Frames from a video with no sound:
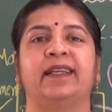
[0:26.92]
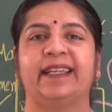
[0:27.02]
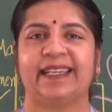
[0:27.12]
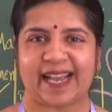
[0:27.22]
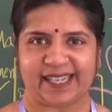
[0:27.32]

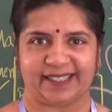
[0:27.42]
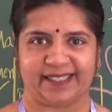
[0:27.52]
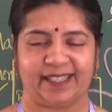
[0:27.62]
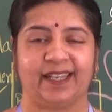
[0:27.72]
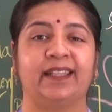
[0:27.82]

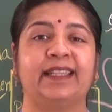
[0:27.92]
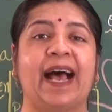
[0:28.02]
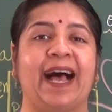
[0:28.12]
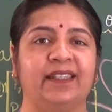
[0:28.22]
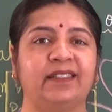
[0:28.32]
Yes, the
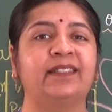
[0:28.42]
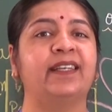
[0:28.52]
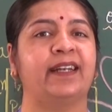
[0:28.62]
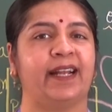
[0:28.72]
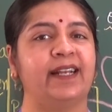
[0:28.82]

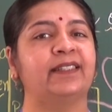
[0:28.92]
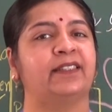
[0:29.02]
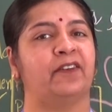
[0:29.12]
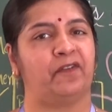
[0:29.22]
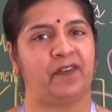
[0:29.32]
answer is
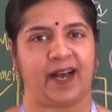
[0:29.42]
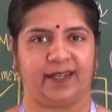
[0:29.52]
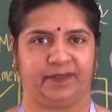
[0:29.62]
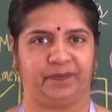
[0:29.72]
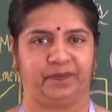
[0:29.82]

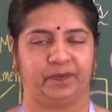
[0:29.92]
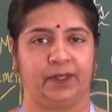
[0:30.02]
flower.